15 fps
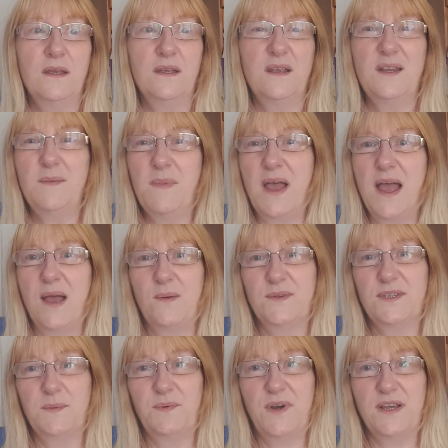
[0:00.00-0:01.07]
And it might help
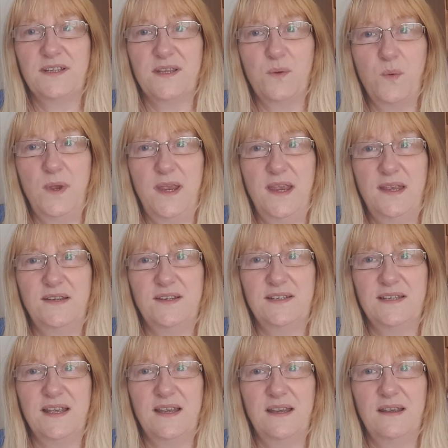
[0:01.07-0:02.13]
suppress the weeds. you
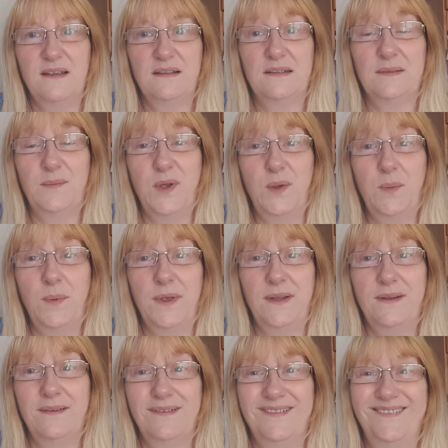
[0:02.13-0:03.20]
see. I'm
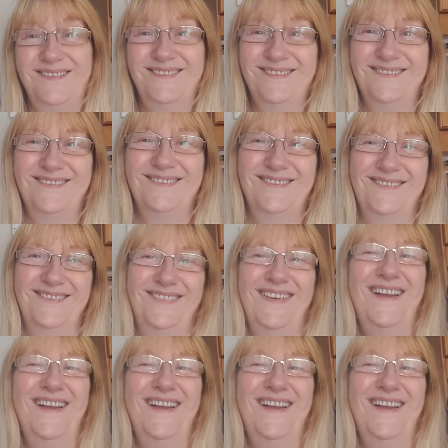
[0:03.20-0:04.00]
hoping.